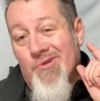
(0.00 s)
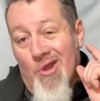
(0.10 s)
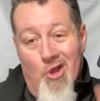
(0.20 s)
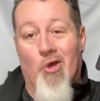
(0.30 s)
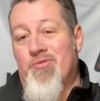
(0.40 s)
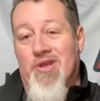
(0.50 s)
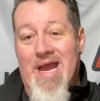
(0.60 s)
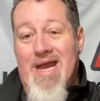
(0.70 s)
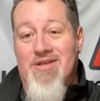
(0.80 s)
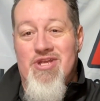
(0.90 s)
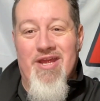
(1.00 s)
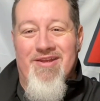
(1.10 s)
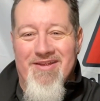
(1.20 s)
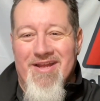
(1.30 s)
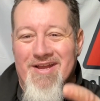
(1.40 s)
Hope you guys
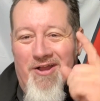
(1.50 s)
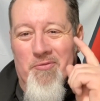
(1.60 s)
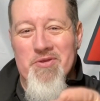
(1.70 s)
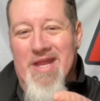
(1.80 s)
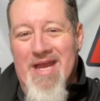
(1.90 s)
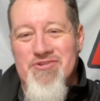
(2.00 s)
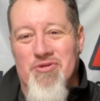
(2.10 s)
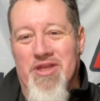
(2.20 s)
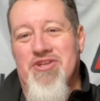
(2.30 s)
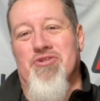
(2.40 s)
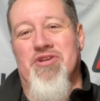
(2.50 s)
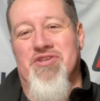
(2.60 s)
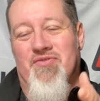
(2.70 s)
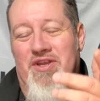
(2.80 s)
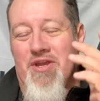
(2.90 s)
really enjoyed this
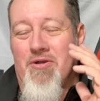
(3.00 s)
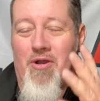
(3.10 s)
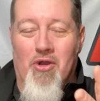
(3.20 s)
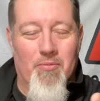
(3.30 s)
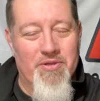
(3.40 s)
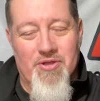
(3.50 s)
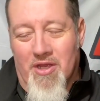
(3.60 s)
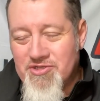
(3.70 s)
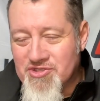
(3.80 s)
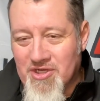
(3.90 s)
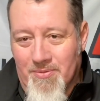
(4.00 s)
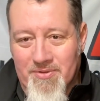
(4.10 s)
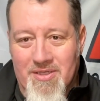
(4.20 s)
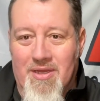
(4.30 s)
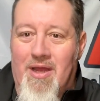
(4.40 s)
video. I hope it taught you
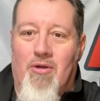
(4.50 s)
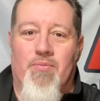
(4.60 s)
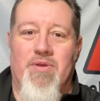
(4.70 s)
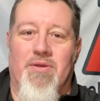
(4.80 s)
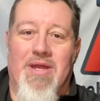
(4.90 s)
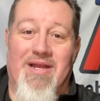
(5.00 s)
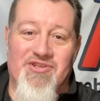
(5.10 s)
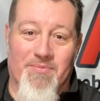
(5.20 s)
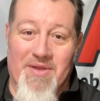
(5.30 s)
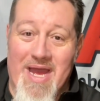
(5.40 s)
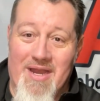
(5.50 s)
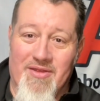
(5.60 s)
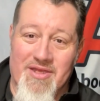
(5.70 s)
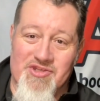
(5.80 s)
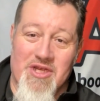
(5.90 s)
something. I hope you got something out of
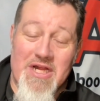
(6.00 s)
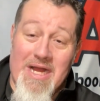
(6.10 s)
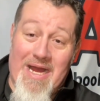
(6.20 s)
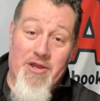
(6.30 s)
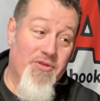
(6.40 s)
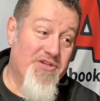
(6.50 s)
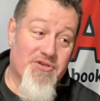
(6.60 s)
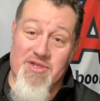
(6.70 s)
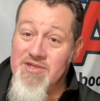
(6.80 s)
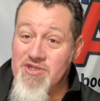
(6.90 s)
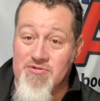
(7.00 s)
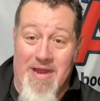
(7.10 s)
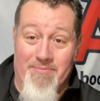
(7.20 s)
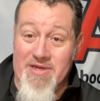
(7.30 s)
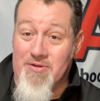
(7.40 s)
this. I know these are things that
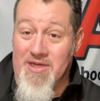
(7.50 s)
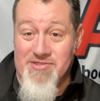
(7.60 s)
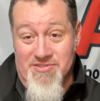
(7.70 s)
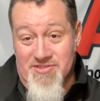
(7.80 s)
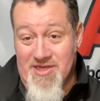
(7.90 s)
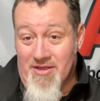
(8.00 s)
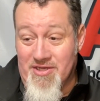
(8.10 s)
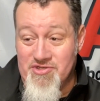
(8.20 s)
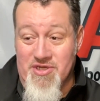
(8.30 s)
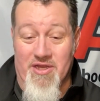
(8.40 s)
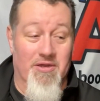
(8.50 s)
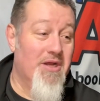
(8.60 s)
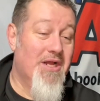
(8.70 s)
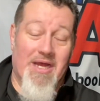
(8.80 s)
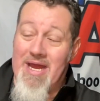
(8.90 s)
drive me crazy as a sound engineer,
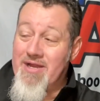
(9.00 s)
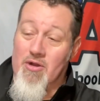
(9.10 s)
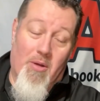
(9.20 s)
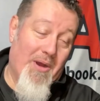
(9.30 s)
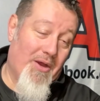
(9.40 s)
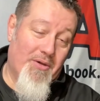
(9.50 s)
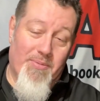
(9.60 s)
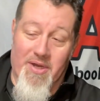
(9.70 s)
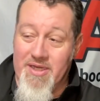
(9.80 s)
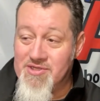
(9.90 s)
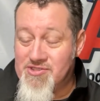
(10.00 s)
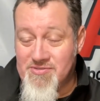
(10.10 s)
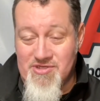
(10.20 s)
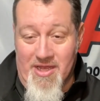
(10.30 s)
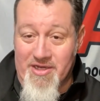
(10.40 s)
and I hear all my other buddies,
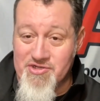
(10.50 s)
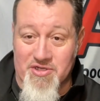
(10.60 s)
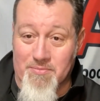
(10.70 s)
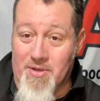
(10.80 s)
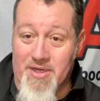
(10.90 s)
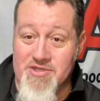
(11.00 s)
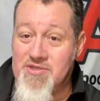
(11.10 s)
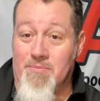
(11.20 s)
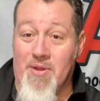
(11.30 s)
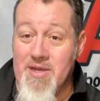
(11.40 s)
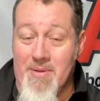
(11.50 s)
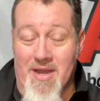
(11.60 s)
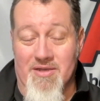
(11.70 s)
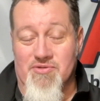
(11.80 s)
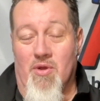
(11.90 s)
sound engineer buddies, complain about
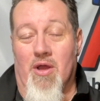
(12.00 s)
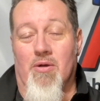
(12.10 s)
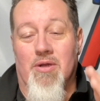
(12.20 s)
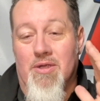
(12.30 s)
it as well.